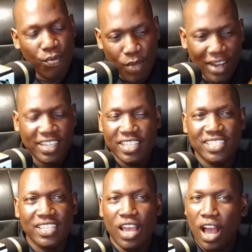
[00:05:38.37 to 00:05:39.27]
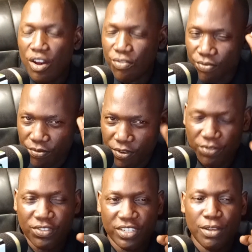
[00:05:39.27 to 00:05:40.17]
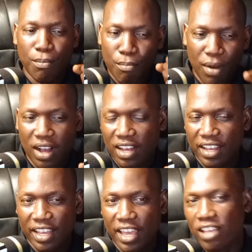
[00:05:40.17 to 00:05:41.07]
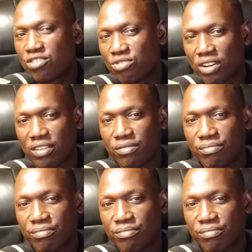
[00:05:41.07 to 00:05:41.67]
That is a 50 mark extra.